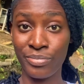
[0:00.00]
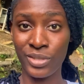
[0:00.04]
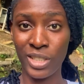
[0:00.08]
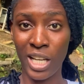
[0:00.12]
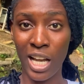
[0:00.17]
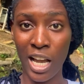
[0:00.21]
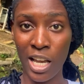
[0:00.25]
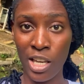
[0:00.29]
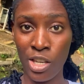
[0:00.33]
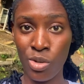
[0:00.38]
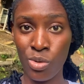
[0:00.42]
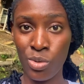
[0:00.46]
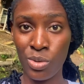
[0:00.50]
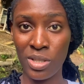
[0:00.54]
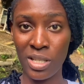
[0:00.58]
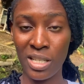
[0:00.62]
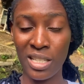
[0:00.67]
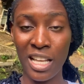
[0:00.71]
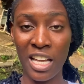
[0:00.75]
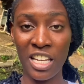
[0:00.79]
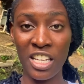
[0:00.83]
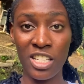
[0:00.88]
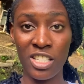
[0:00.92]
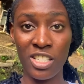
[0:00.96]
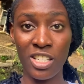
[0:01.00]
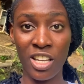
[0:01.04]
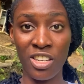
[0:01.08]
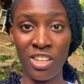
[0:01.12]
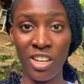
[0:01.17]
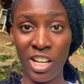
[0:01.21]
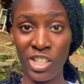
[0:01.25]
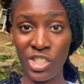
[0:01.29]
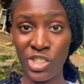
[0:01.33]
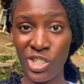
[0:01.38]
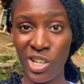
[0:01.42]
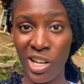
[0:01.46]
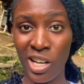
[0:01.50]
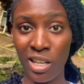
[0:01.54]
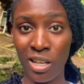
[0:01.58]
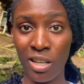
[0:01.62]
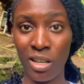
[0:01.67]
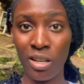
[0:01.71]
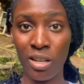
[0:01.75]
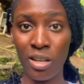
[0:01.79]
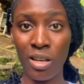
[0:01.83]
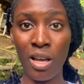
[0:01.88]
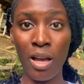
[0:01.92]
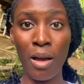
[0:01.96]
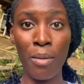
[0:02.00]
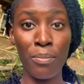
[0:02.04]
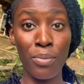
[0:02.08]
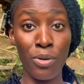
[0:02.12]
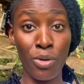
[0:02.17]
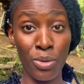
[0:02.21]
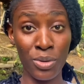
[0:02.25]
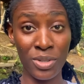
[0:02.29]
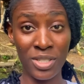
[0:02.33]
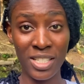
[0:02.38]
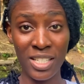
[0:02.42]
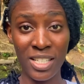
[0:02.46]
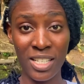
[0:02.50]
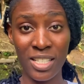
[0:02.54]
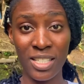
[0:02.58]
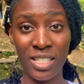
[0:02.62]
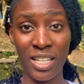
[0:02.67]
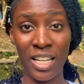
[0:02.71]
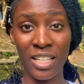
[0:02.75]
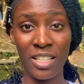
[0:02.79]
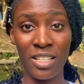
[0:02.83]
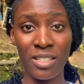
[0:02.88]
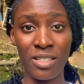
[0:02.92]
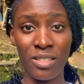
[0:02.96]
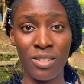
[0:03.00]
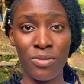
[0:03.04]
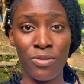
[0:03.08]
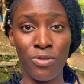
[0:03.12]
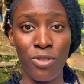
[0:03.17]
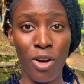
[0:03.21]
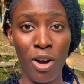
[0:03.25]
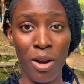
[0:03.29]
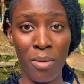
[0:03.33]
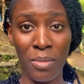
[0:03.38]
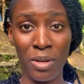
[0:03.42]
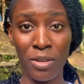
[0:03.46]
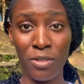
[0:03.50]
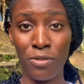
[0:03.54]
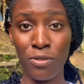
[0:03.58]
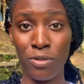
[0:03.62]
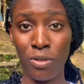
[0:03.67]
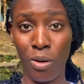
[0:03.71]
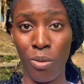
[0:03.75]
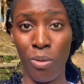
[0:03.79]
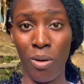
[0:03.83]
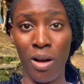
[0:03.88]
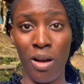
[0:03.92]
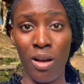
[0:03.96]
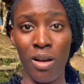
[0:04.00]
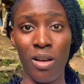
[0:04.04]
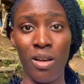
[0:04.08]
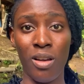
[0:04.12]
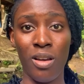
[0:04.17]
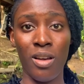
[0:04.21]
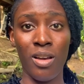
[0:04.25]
I use it, and it's a natural protein that is farming flour